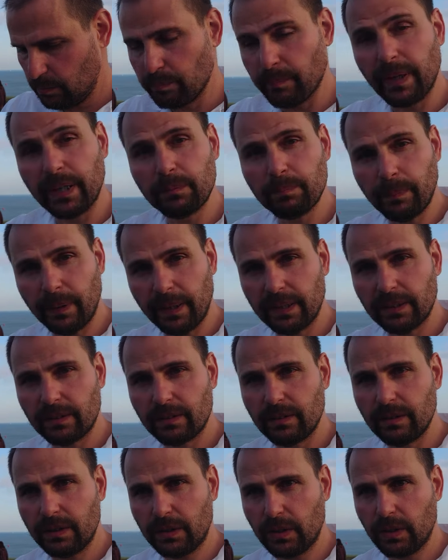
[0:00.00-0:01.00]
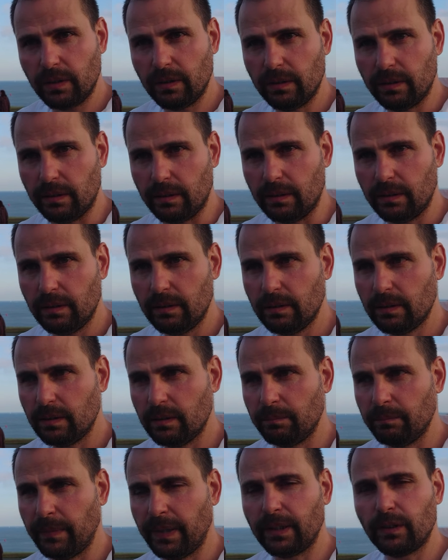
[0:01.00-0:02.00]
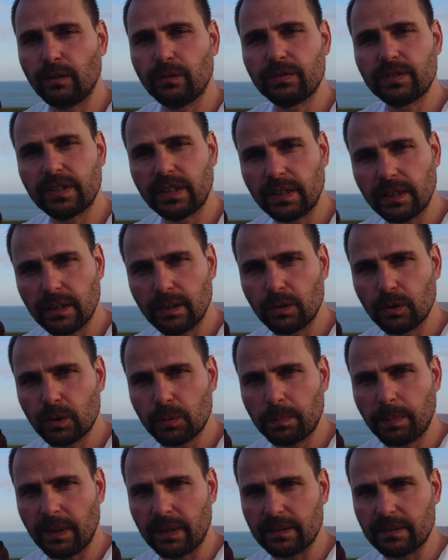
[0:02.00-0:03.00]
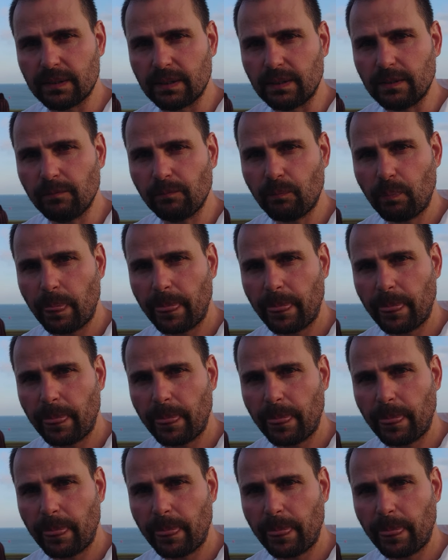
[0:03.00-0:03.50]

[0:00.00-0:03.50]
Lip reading: made by the children, made of single-use plastic,